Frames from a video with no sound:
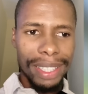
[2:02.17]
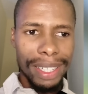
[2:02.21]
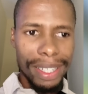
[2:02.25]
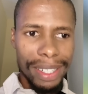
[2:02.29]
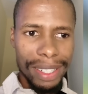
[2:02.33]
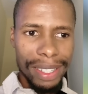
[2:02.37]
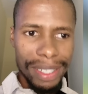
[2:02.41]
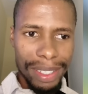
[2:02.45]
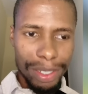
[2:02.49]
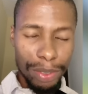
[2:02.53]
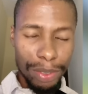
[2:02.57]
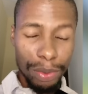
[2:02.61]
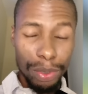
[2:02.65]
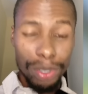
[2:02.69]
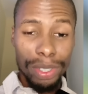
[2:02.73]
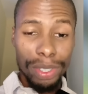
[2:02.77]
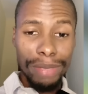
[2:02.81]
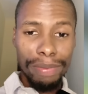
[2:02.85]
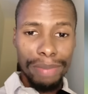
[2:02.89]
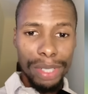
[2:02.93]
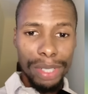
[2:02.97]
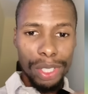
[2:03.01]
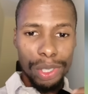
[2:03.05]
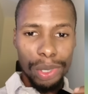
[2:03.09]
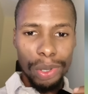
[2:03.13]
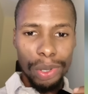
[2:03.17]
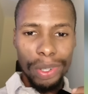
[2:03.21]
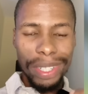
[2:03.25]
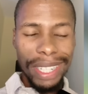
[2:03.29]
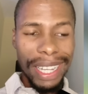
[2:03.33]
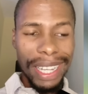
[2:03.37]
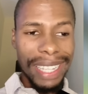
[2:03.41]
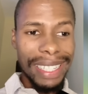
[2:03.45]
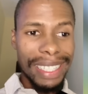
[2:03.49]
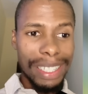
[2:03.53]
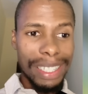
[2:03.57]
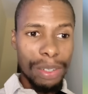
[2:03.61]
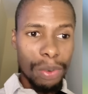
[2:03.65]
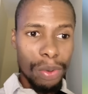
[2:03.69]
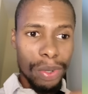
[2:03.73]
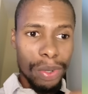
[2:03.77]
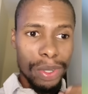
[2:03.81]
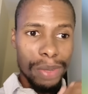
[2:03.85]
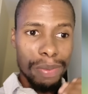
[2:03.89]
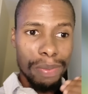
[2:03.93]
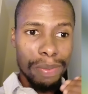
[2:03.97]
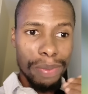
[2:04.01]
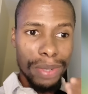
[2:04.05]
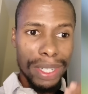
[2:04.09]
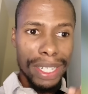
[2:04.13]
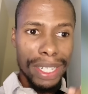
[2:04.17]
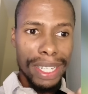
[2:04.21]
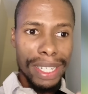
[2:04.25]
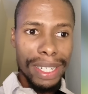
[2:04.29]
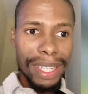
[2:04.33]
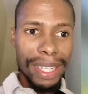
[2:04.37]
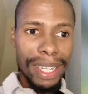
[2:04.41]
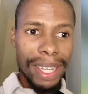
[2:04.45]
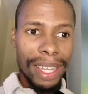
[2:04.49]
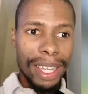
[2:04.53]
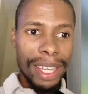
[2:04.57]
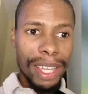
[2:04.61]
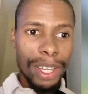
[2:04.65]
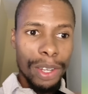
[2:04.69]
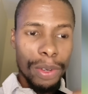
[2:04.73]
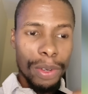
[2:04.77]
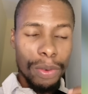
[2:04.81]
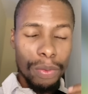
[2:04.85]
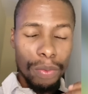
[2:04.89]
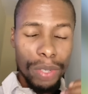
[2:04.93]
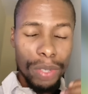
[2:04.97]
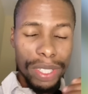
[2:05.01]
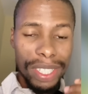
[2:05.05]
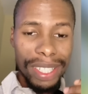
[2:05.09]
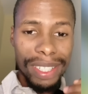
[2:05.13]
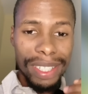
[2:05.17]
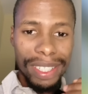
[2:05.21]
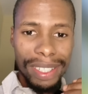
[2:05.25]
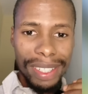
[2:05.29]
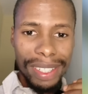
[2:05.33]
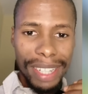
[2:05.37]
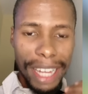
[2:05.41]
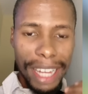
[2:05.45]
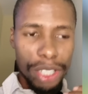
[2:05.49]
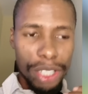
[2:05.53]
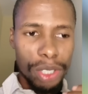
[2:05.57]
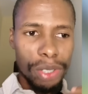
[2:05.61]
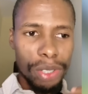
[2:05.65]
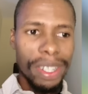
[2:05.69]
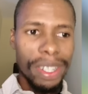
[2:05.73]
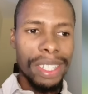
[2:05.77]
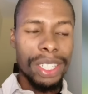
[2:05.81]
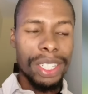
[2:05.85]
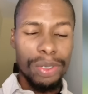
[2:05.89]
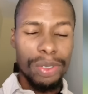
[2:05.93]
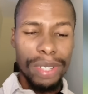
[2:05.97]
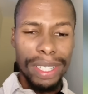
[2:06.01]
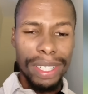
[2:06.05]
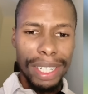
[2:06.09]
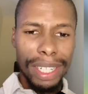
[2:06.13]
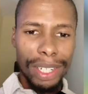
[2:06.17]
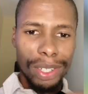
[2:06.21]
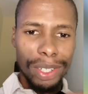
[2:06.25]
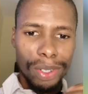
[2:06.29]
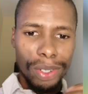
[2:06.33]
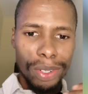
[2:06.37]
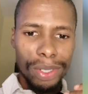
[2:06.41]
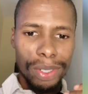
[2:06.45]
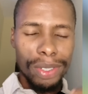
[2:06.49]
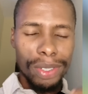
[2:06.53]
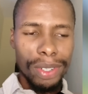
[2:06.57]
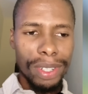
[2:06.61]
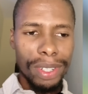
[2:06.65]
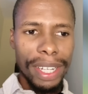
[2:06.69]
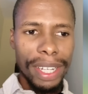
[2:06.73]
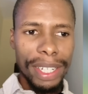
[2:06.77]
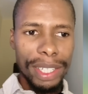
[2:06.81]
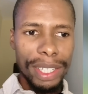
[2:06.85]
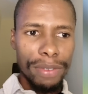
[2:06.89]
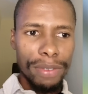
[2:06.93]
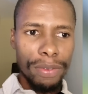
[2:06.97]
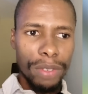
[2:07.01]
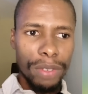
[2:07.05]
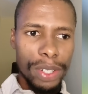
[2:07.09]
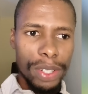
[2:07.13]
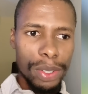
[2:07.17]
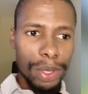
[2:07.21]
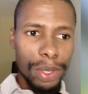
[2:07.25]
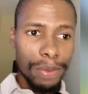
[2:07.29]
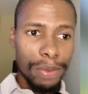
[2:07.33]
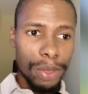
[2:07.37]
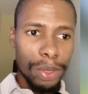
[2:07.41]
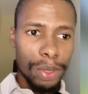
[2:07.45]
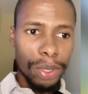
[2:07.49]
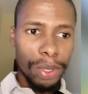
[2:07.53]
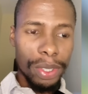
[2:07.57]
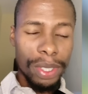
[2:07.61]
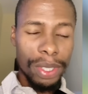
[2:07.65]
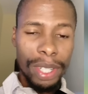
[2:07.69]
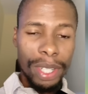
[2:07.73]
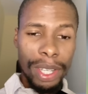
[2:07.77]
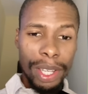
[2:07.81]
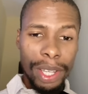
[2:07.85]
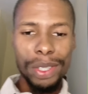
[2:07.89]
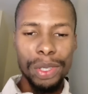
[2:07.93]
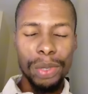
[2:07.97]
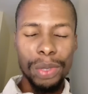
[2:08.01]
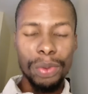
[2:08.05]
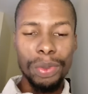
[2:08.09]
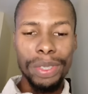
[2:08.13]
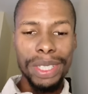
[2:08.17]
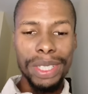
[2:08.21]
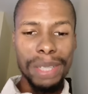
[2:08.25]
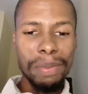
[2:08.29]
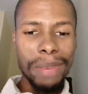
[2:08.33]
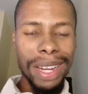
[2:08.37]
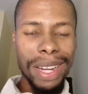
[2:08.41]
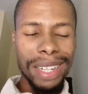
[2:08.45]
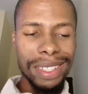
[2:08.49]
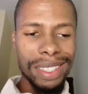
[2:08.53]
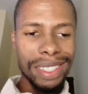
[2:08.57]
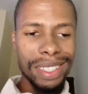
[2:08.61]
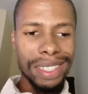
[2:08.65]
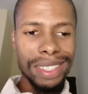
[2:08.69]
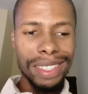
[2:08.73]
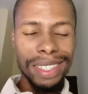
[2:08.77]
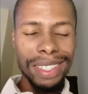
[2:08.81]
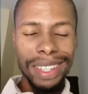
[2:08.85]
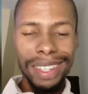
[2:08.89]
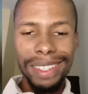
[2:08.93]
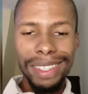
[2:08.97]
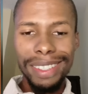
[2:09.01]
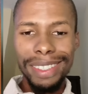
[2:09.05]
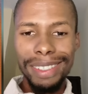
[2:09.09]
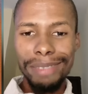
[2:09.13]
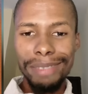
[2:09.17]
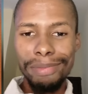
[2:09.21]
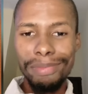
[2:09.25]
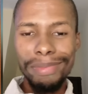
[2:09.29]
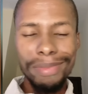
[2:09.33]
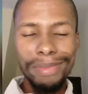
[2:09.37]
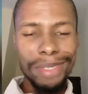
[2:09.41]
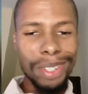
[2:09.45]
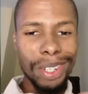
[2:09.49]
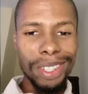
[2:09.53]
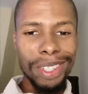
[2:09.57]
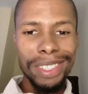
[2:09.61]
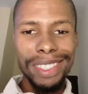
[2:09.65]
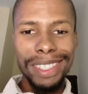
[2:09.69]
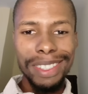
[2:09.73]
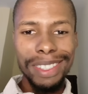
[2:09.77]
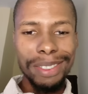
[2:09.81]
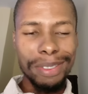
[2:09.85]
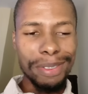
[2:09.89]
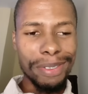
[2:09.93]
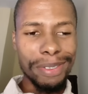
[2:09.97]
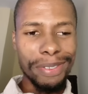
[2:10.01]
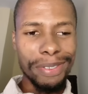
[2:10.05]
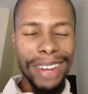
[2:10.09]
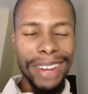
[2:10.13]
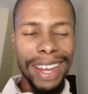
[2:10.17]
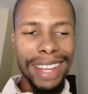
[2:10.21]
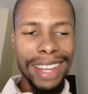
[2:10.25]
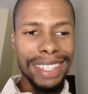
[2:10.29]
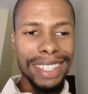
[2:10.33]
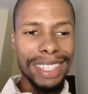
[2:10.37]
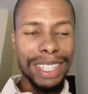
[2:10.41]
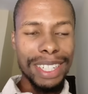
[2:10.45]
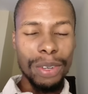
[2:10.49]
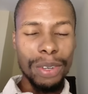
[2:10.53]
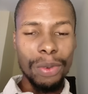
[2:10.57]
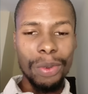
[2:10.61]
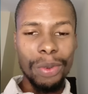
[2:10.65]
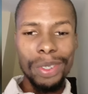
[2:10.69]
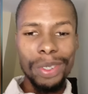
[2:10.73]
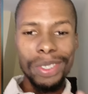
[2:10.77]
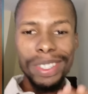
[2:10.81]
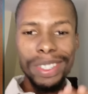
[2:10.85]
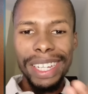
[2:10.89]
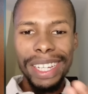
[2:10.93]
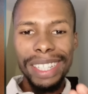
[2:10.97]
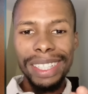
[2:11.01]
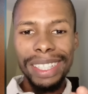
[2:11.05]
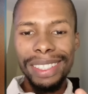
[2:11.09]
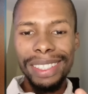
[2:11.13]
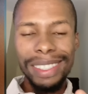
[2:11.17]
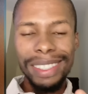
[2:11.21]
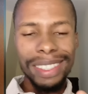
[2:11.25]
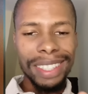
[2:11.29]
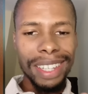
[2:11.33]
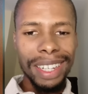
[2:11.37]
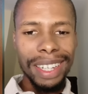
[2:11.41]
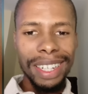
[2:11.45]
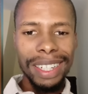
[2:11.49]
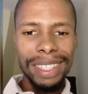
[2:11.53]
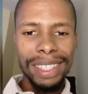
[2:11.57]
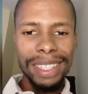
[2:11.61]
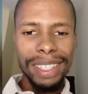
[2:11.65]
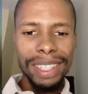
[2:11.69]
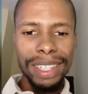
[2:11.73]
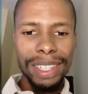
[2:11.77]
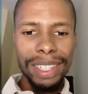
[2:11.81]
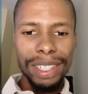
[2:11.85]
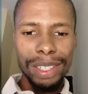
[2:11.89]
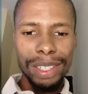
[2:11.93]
test to be sure that he was playing with his natural strength and not under the influence of drugs. As you would imagine, nothing to find. There wasn't any skeleton in